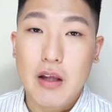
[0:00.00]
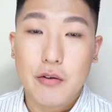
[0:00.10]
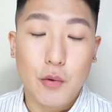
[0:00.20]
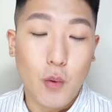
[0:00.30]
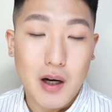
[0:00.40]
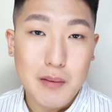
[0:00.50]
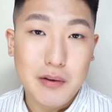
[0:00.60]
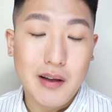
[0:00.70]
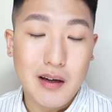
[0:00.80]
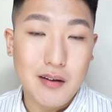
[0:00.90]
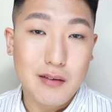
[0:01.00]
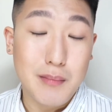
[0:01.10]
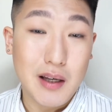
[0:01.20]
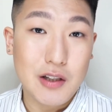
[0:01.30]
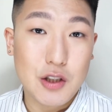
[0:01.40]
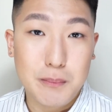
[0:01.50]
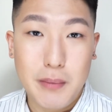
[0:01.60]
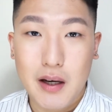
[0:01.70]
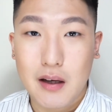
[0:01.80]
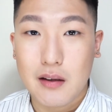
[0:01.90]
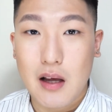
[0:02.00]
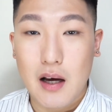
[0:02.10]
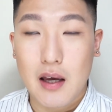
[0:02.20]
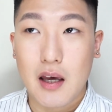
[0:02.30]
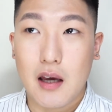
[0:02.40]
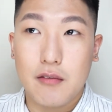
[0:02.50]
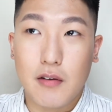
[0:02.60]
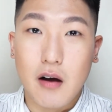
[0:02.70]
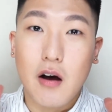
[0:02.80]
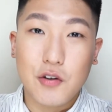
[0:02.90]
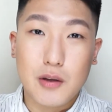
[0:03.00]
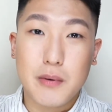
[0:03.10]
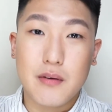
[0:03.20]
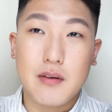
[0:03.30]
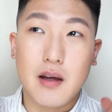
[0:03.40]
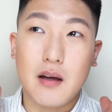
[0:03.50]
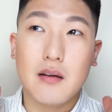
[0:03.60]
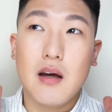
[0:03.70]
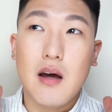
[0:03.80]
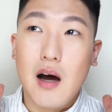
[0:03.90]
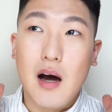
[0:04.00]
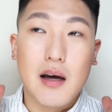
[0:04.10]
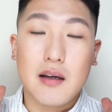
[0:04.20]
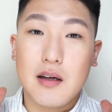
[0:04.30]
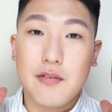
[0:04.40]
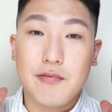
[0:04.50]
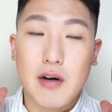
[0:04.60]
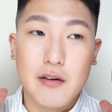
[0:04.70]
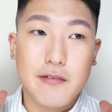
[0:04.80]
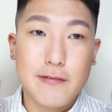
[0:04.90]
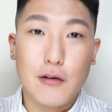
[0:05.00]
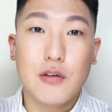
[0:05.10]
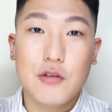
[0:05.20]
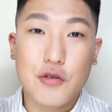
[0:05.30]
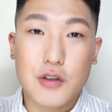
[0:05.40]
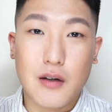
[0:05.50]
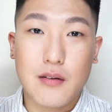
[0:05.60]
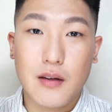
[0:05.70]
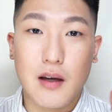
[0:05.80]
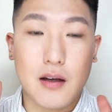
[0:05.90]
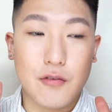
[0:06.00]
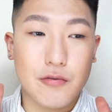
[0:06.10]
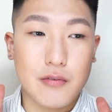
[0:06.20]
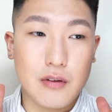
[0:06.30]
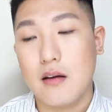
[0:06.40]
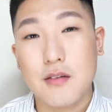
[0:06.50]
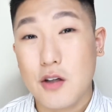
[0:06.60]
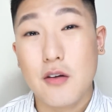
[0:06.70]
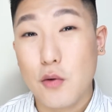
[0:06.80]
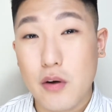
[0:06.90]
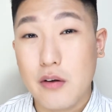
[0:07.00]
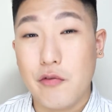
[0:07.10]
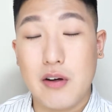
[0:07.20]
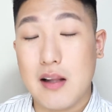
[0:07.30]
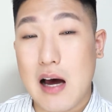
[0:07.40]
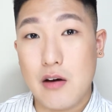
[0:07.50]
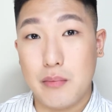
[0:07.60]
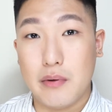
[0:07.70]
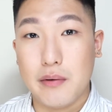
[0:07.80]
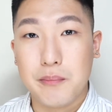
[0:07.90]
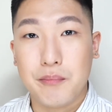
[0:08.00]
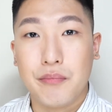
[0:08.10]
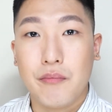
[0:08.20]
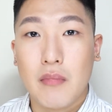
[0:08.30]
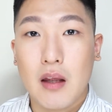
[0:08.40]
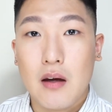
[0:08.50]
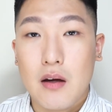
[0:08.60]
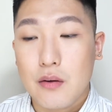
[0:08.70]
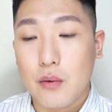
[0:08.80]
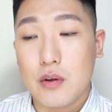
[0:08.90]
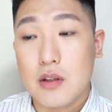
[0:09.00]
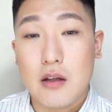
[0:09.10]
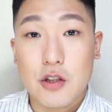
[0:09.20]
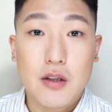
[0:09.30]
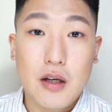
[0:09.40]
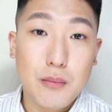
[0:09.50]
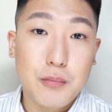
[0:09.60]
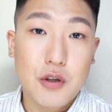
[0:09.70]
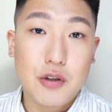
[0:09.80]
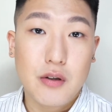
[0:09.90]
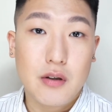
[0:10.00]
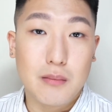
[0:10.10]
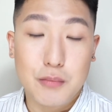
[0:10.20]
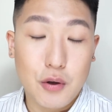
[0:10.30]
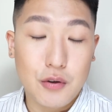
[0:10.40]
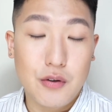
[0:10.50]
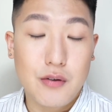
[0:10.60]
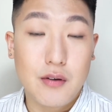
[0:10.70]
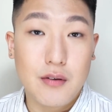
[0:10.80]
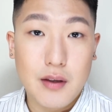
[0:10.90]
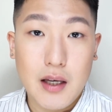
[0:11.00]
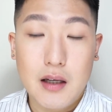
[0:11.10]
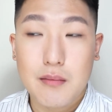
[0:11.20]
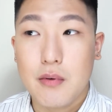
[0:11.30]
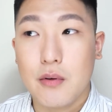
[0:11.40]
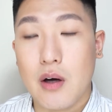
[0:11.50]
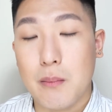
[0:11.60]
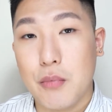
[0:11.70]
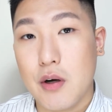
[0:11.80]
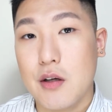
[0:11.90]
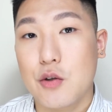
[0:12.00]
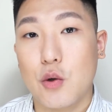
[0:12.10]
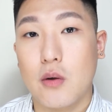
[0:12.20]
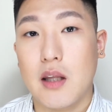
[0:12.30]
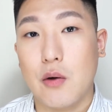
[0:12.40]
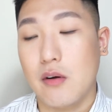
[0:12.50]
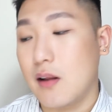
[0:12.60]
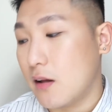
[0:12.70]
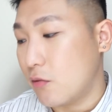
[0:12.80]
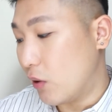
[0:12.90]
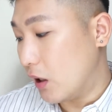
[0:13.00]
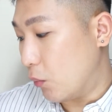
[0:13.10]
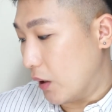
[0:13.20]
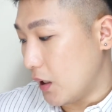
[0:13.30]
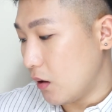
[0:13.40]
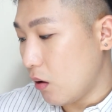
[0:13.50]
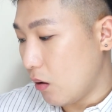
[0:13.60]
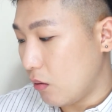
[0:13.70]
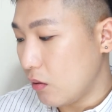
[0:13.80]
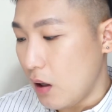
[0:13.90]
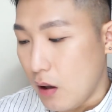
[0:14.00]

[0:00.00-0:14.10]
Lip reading: So whatever that is made in Japan, I have 100%. I give my full trust, and it's just totally reliable. So Shiseido brushes are produced the same, so I'm pretty sure they will last really long.